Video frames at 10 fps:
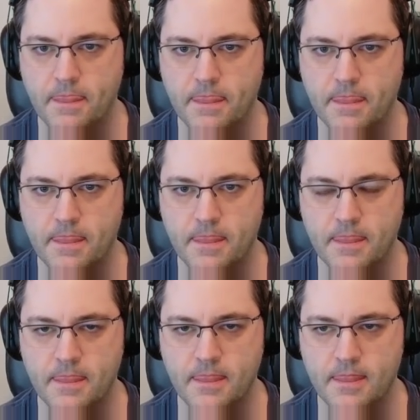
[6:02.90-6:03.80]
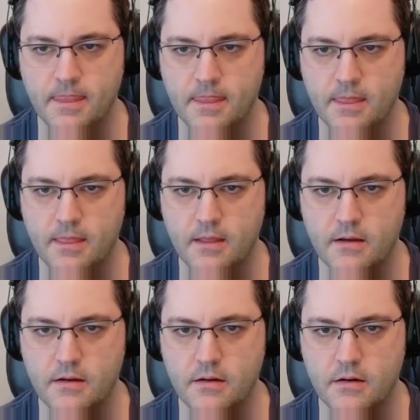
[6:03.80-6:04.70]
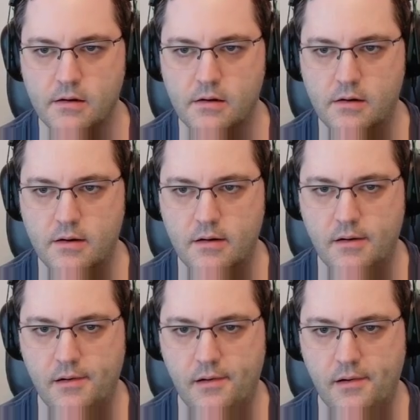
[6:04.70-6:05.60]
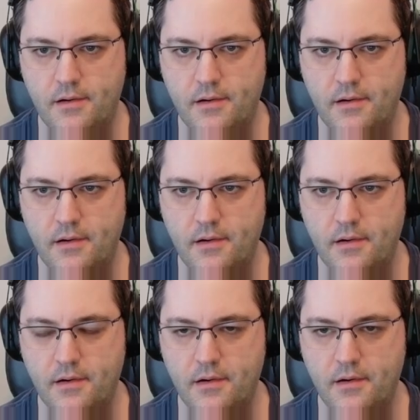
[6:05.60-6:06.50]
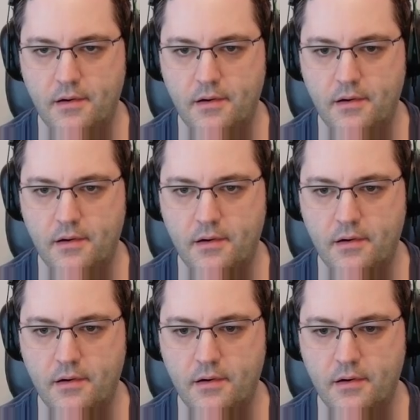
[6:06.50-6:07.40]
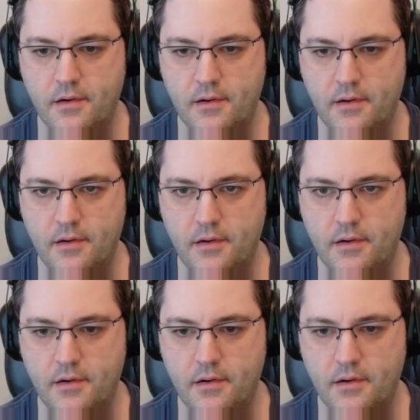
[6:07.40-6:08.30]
[no speech]